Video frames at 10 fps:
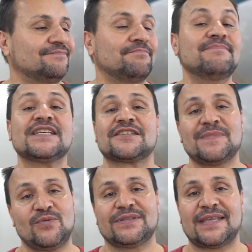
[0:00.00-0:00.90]
Miss
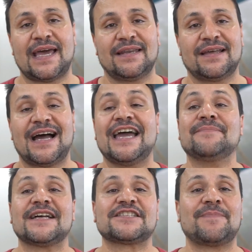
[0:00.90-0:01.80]
me with that. I
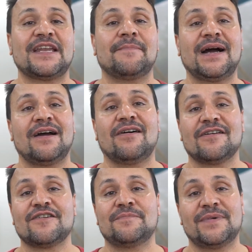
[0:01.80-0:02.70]
am not spending my
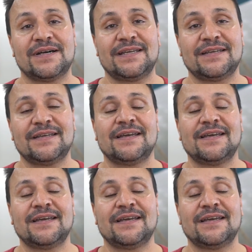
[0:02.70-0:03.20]
hard-earned money